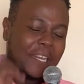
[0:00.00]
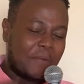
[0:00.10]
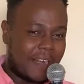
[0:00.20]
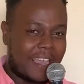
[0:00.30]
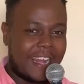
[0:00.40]

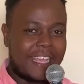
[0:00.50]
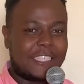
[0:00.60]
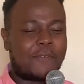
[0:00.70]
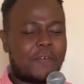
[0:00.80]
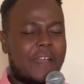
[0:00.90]
what I had
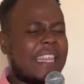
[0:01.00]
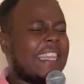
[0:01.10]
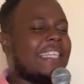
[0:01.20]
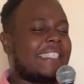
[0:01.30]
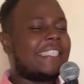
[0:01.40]
asked for. And
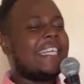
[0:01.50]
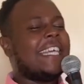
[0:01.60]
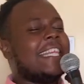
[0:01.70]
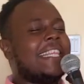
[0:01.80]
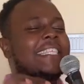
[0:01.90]
this
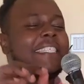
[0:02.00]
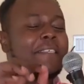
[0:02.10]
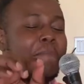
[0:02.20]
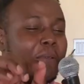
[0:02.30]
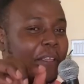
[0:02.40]
is
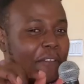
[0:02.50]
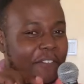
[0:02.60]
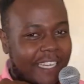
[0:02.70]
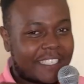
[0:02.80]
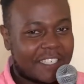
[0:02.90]
the beauty of
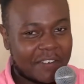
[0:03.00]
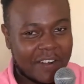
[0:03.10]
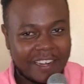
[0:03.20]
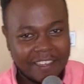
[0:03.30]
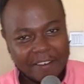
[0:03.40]
sexting
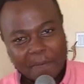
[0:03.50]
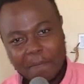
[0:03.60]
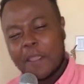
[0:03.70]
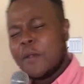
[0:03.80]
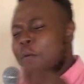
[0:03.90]
right here.
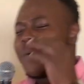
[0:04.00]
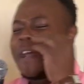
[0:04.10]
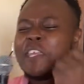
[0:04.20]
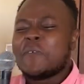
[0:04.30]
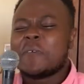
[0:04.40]

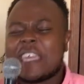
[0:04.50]
When you